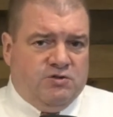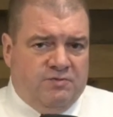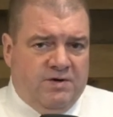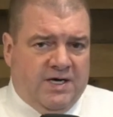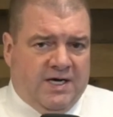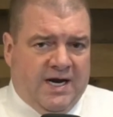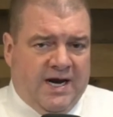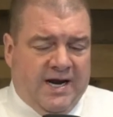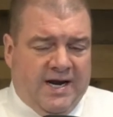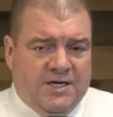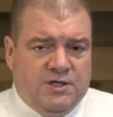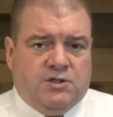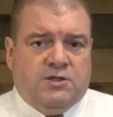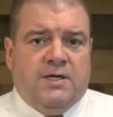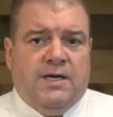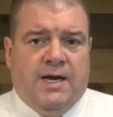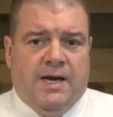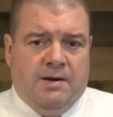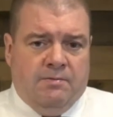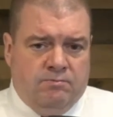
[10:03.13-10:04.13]
cash
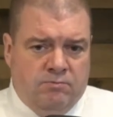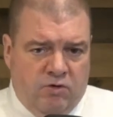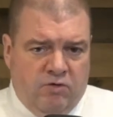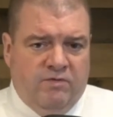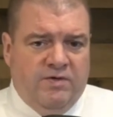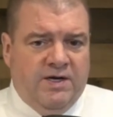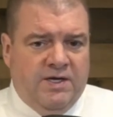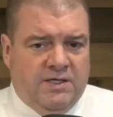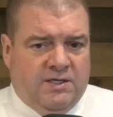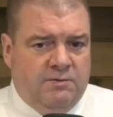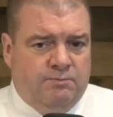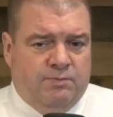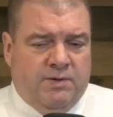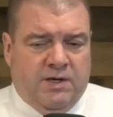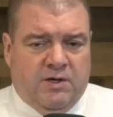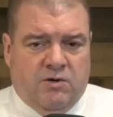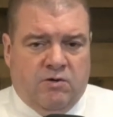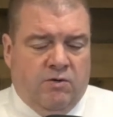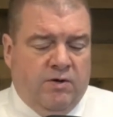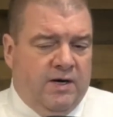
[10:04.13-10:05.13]
and moving it to
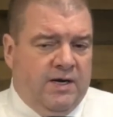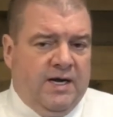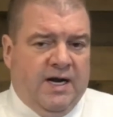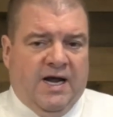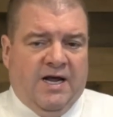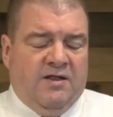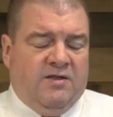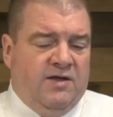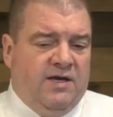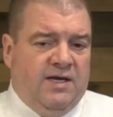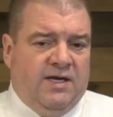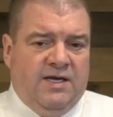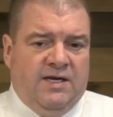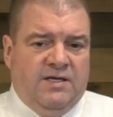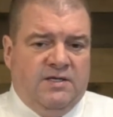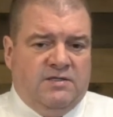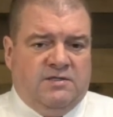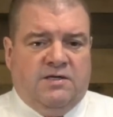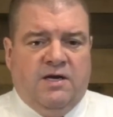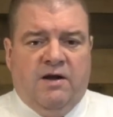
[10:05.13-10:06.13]
Bitcoin. I think it
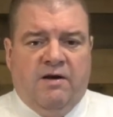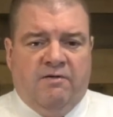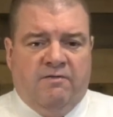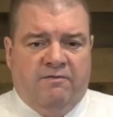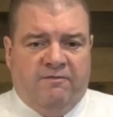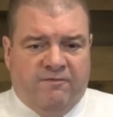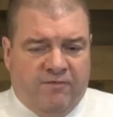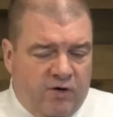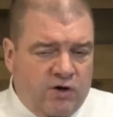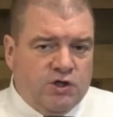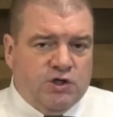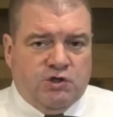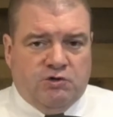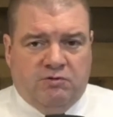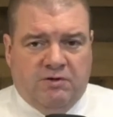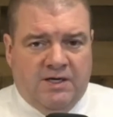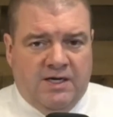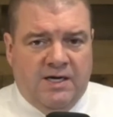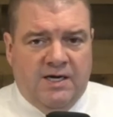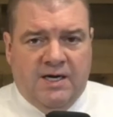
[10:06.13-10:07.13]
is
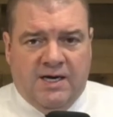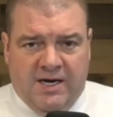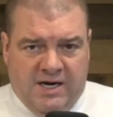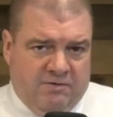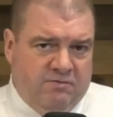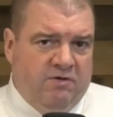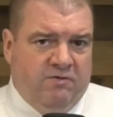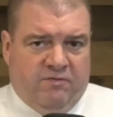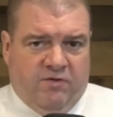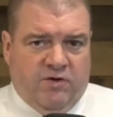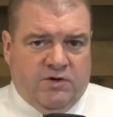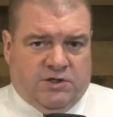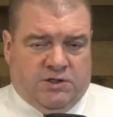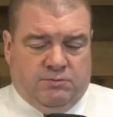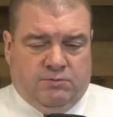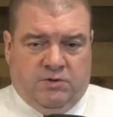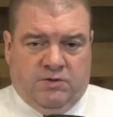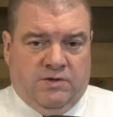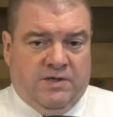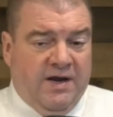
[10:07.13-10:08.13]
virtually
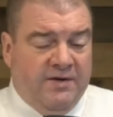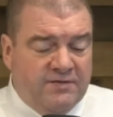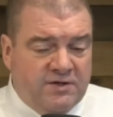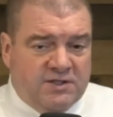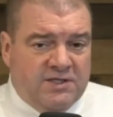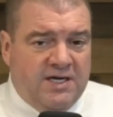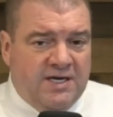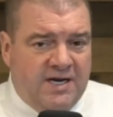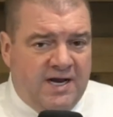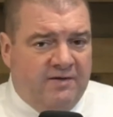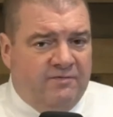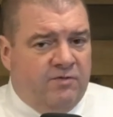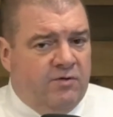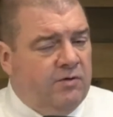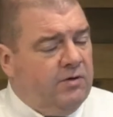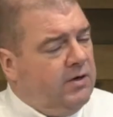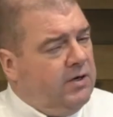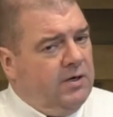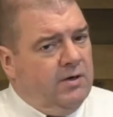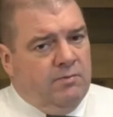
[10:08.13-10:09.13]
irreversible. Never say
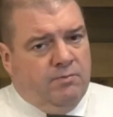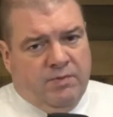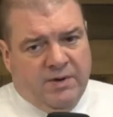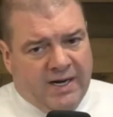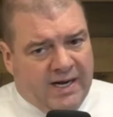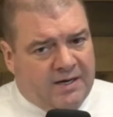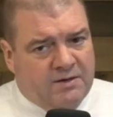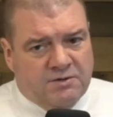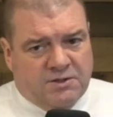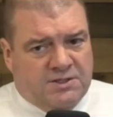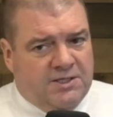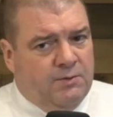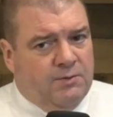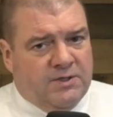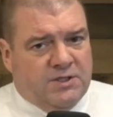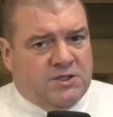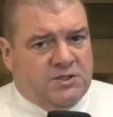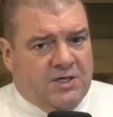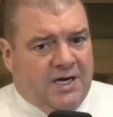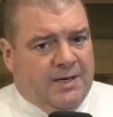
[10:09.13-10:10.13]
never, but I don't see what
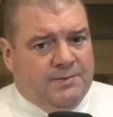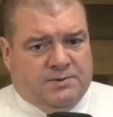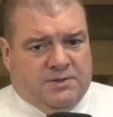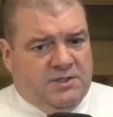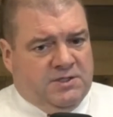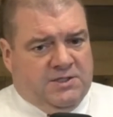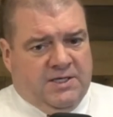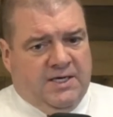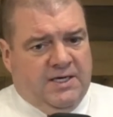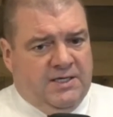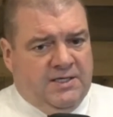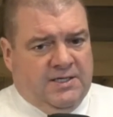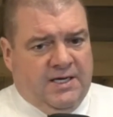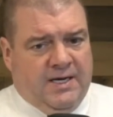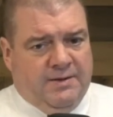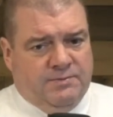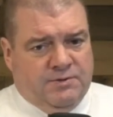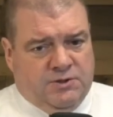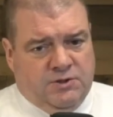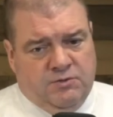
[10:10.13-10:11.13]
stops this
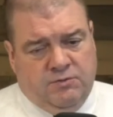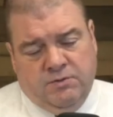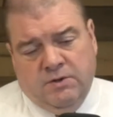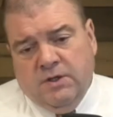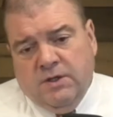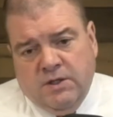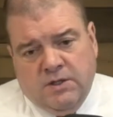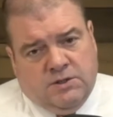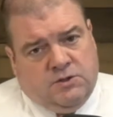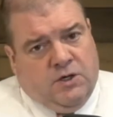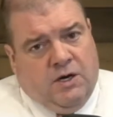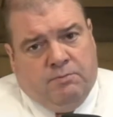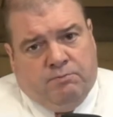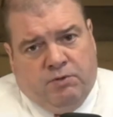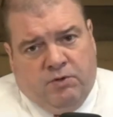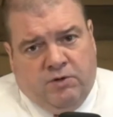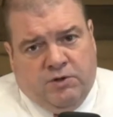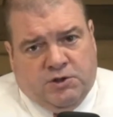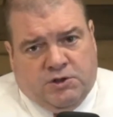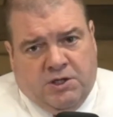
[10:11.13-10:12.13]
anytime soon. So I'm
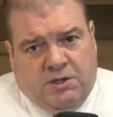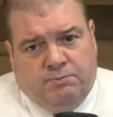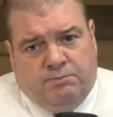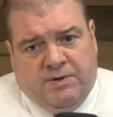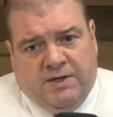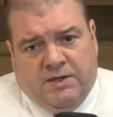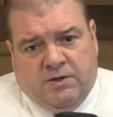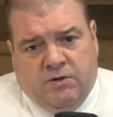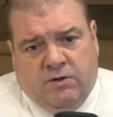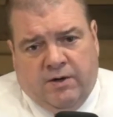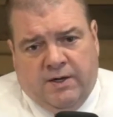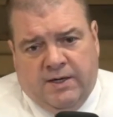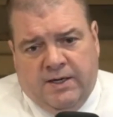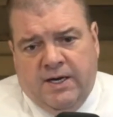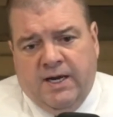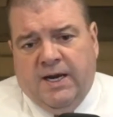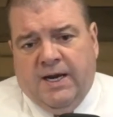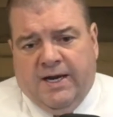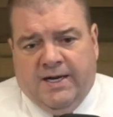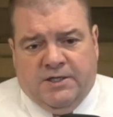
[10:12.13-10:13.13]
bullish on Bitcoin
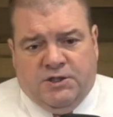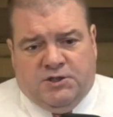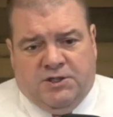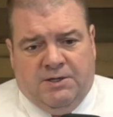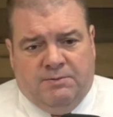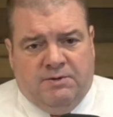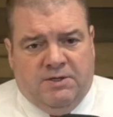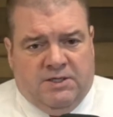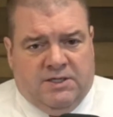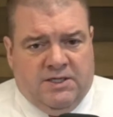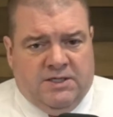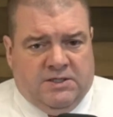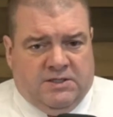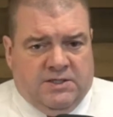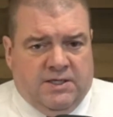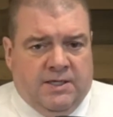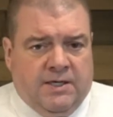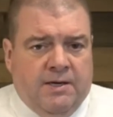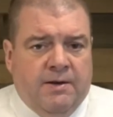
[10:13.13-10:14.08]
and GBTC.